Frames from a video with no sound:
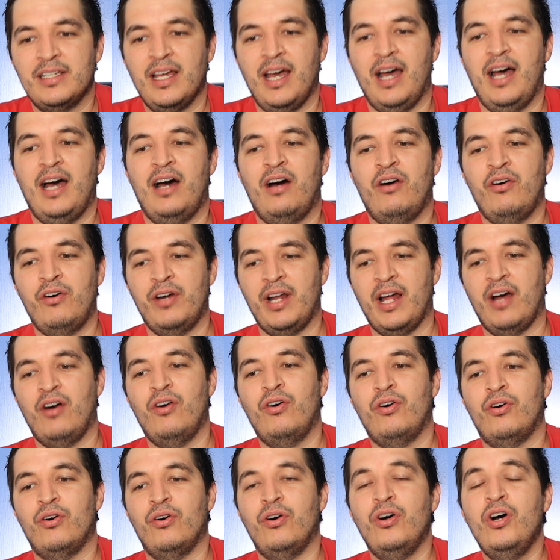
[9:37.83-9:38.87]
Now,
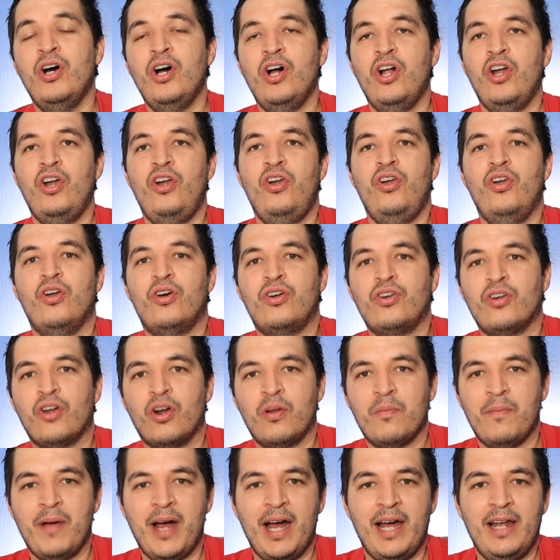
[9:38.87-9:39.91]
watch out. The
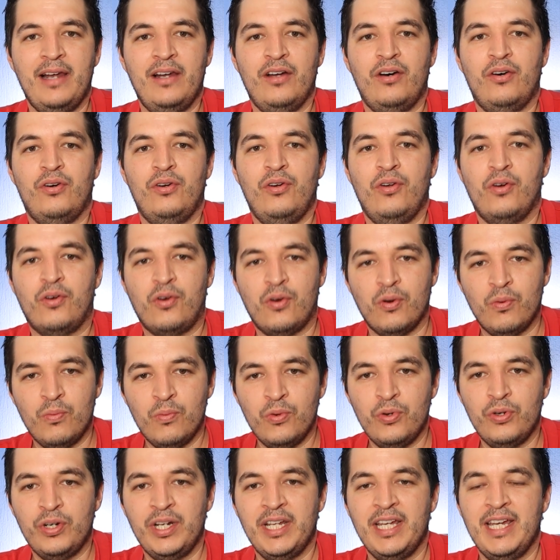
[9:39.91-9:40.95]
normal or common thing is
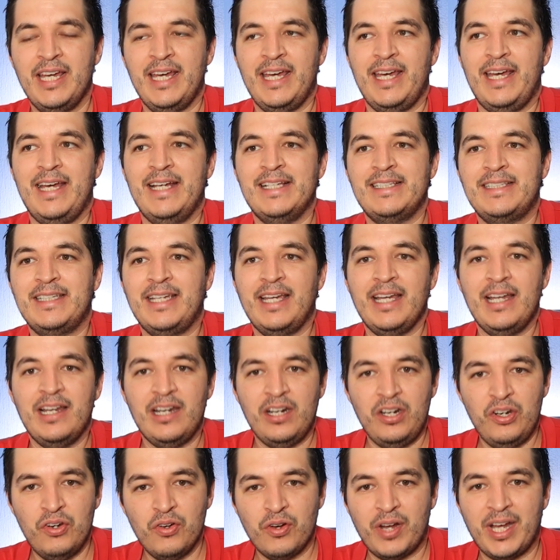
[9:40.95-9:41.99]
that what is being
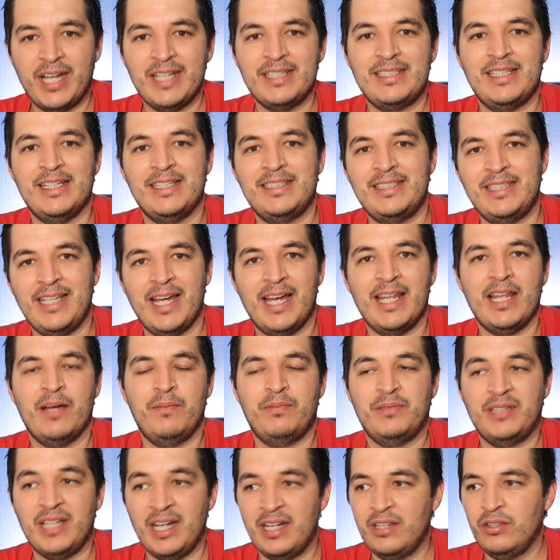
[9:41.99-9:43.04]
adapted, just as is
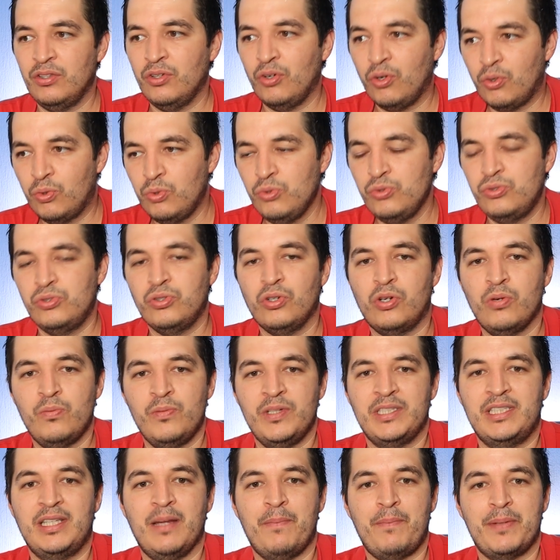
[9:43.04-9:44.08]
happening in this animation,
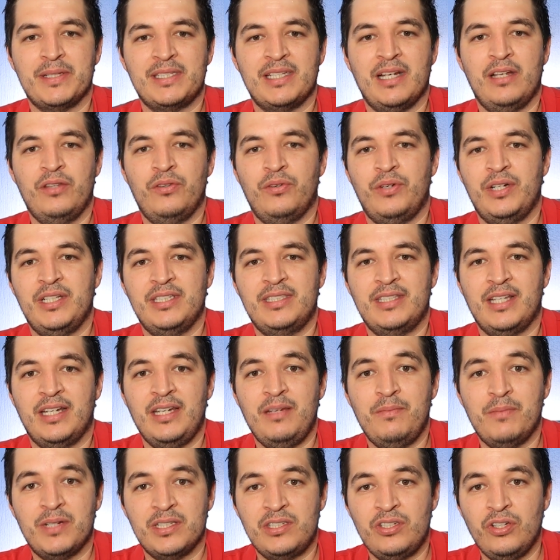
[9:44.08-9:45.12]
is that what is being
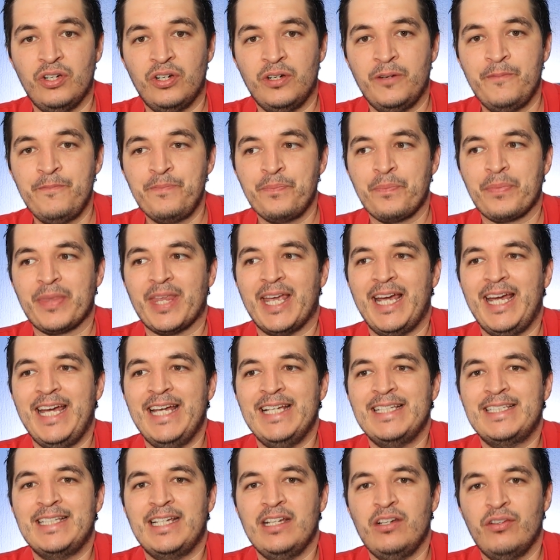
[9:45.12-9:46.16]
adapted is the
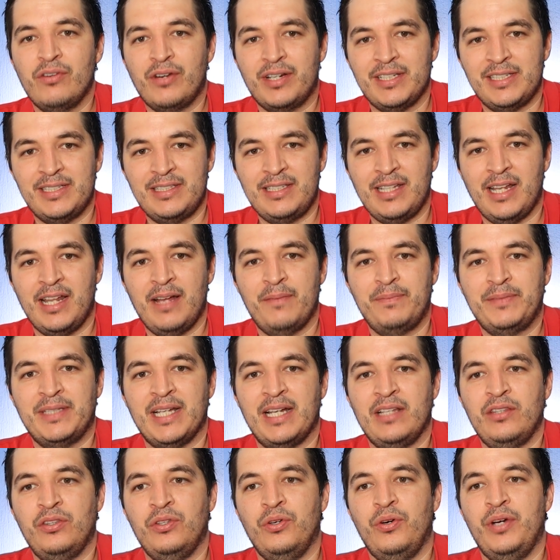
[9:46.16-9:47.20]
current. Because let's say
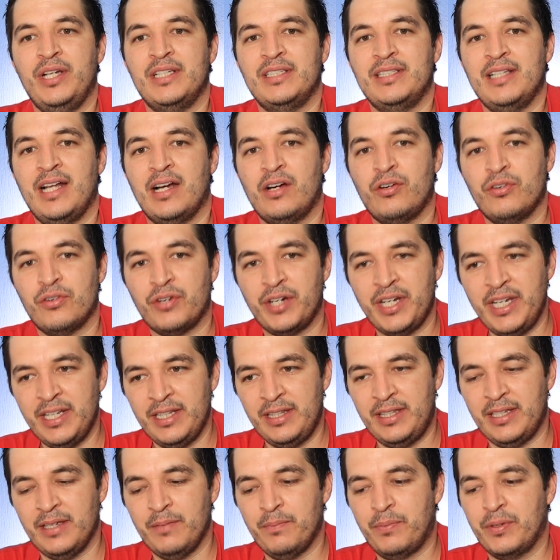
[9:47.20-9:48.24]
that physically, what
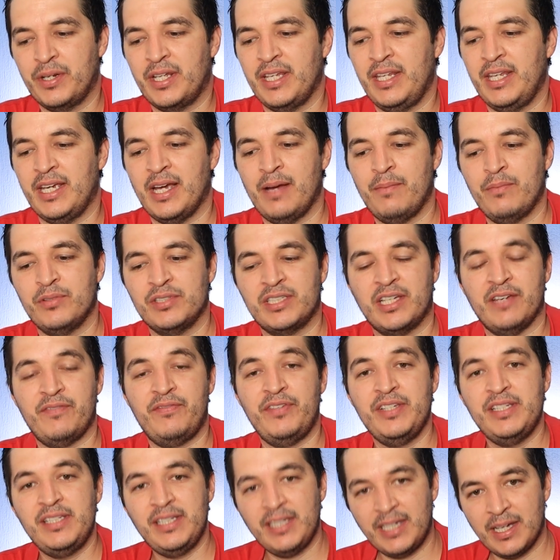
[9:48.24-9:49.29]
you are going to be
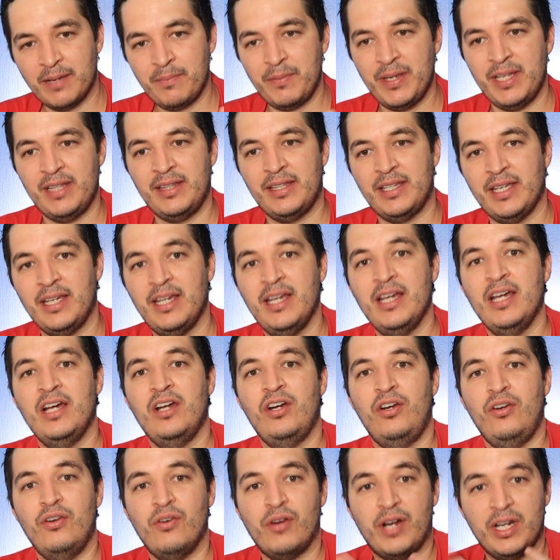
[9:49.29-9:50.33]
changing, what you have more
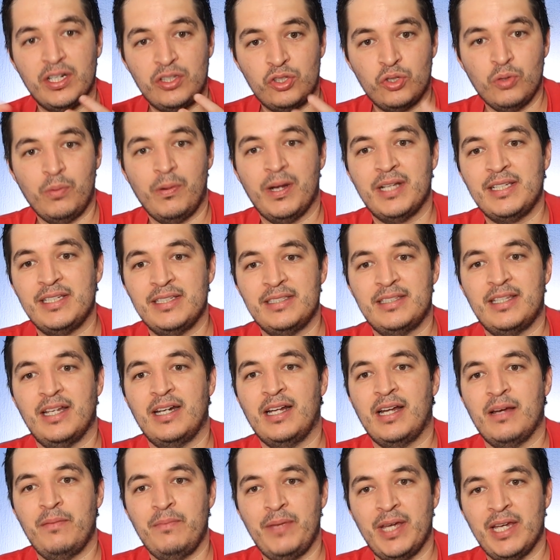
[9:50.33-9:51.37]
possibility of
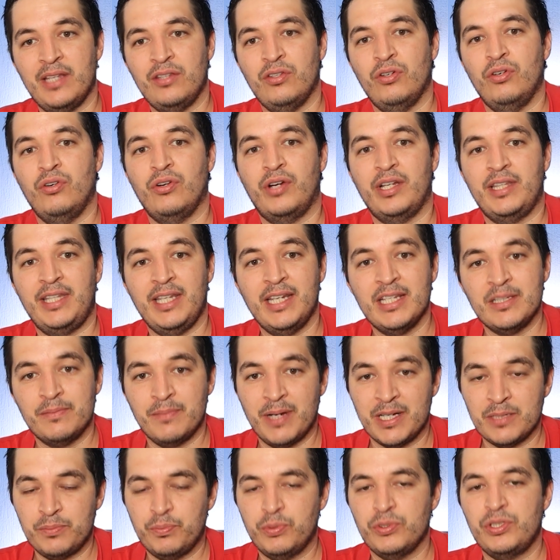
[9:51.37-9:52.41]
modifying, is the voltage
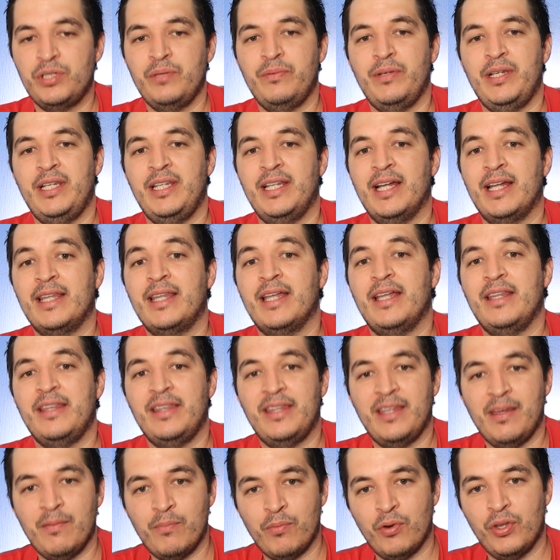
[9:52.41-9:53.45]
and the resistance.
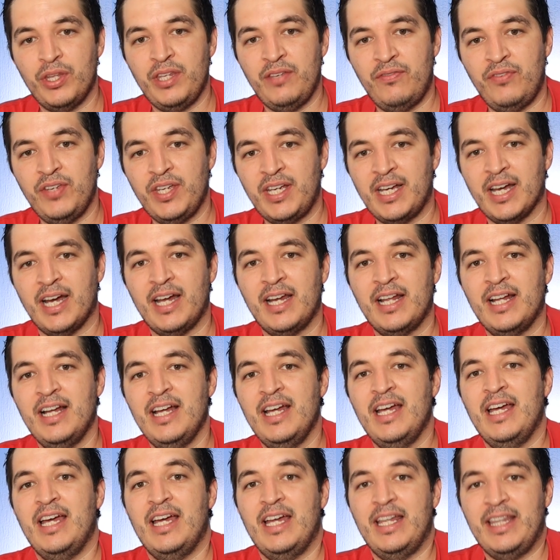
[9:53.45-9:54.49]
Normally, the
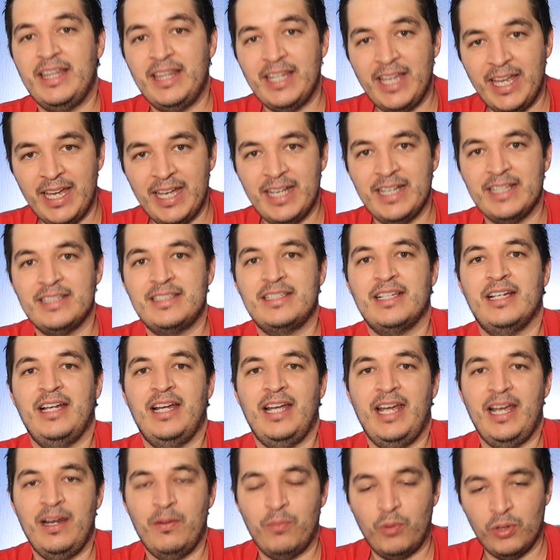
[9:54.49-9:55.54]
current is left as
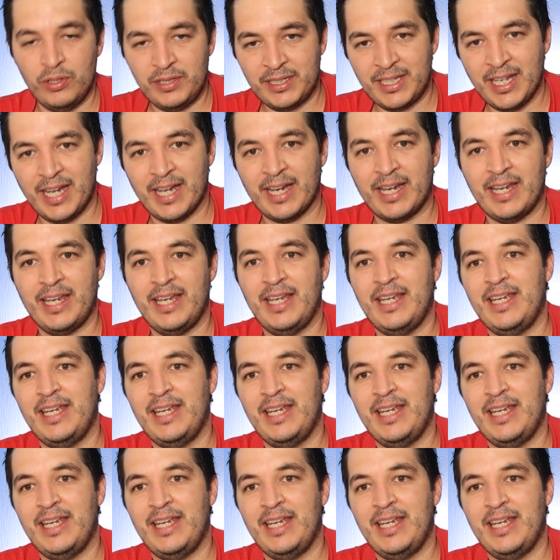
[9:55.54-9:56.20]
whatever is passing through.